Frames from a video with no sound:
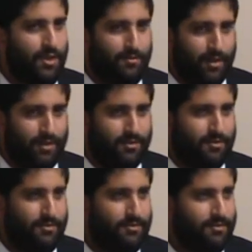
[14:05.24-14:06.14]
For all
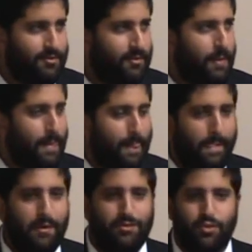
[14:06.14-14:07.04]
Jews, this is.
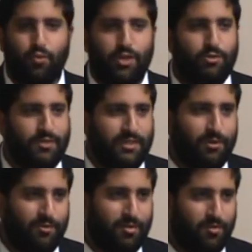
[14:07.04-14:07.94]
So what do you see
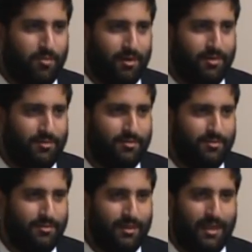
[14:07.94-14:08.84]
though from the Ramah?
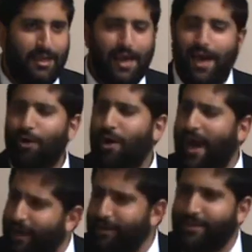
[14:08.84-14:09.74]
How
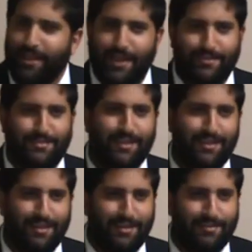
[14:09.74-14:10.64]
ironclad is this
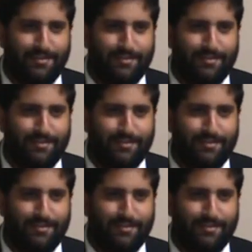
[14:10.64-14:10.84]
halakha?